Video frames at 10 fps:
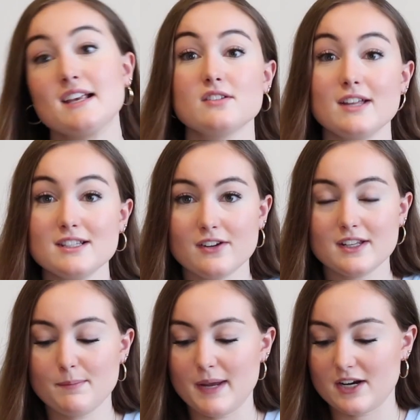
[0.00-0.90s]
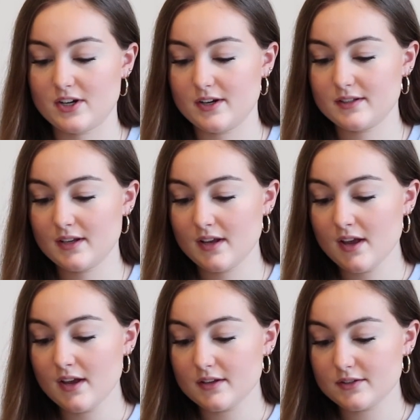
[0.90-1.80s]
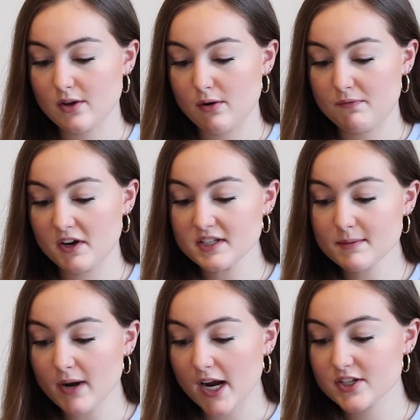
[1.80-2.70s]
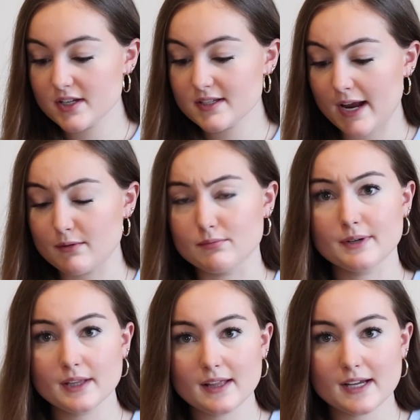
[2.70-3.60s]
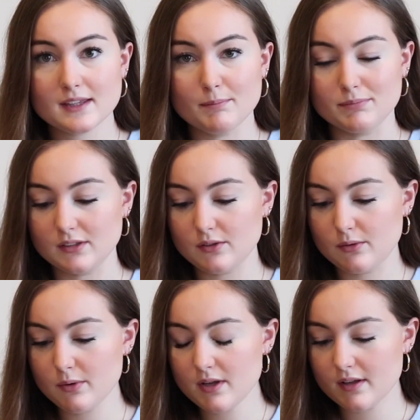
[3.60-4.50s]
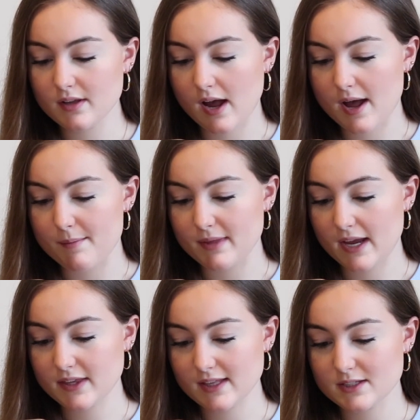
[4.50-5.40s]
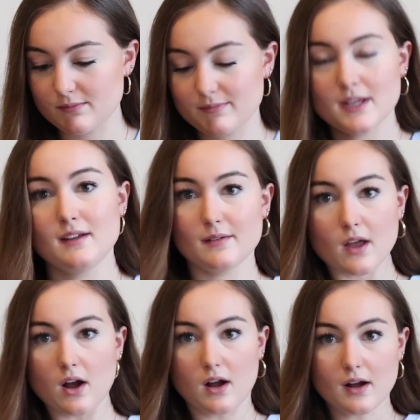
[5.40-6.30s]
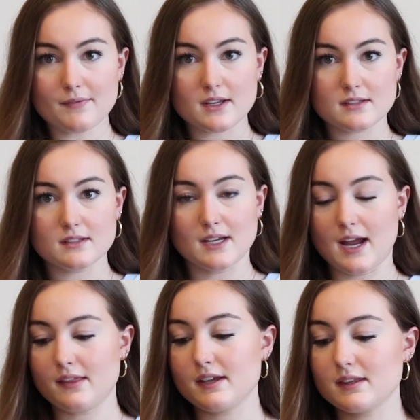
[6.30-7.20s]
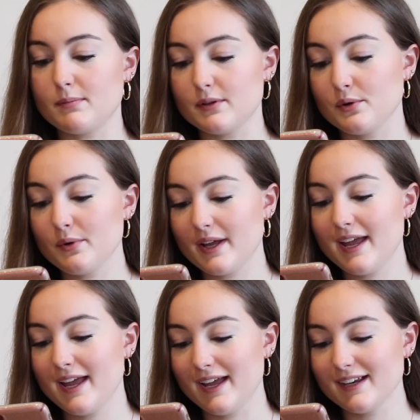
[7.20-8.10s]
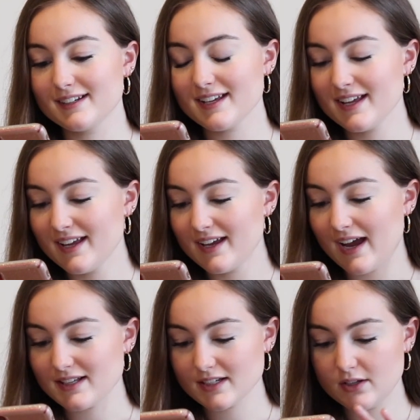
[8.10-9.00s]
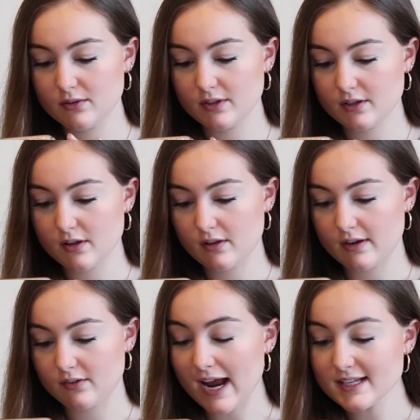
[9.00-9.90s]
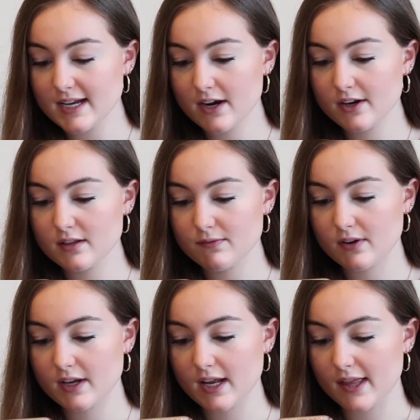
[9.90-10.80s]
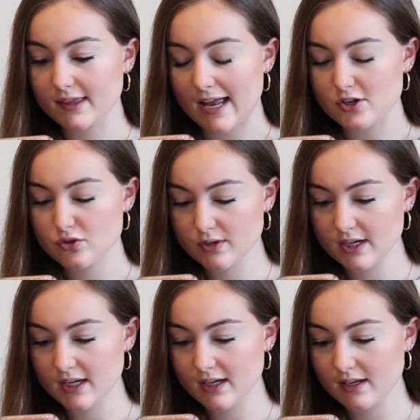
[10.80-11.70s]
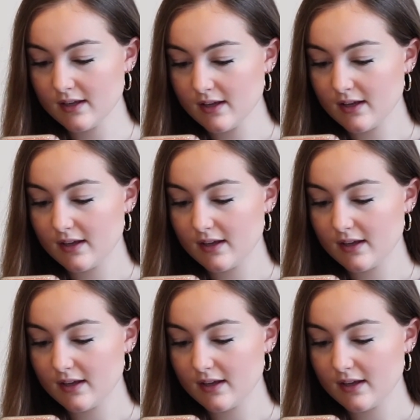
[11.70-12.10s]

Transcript: Okay, so let's look at the pictures. So first impressions, I really like the blue. I think obviously I like the blue, and it has a cute little grassy area in the front. I like that tree.